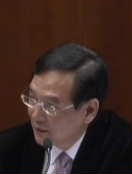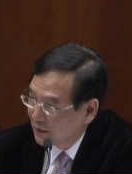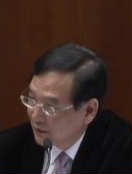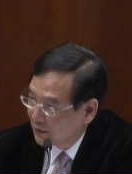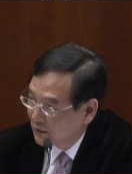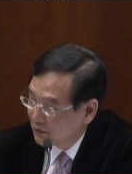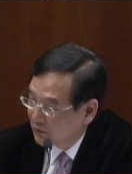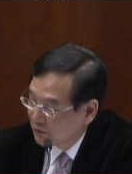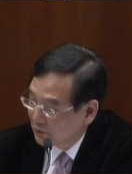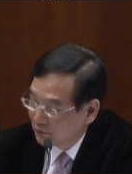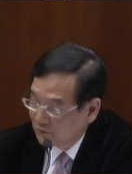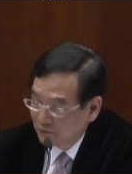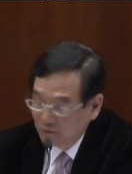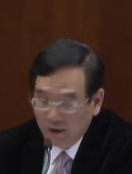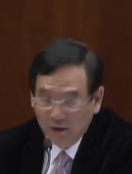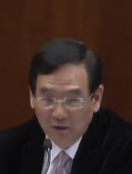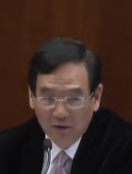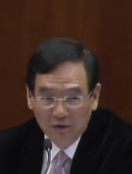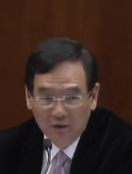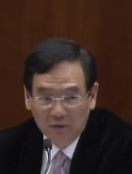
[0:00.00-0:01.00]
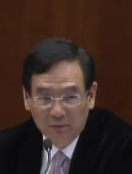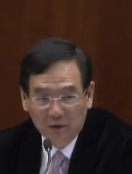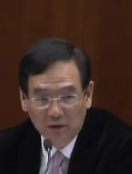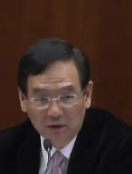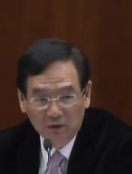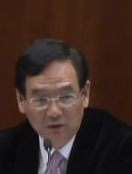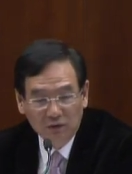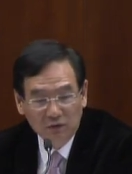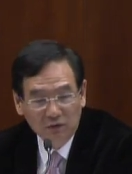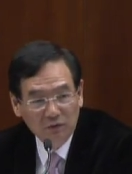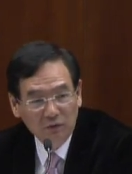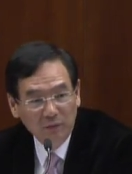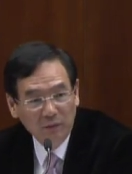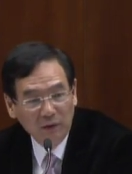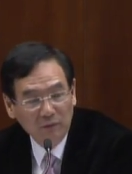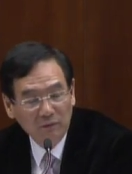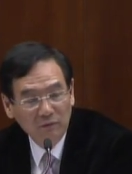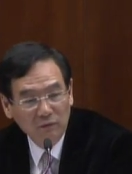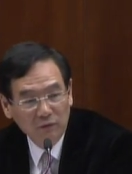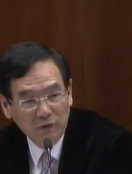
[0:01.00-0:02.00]
CBS
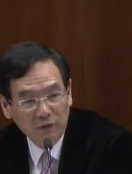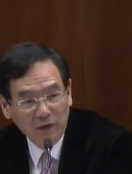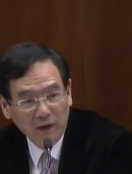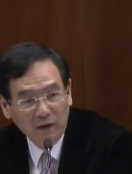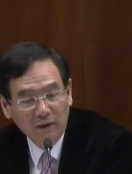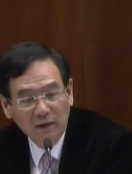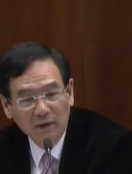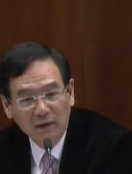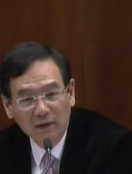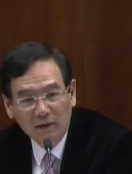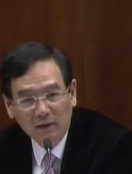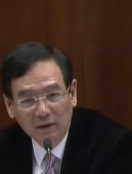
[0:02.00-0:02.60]
that have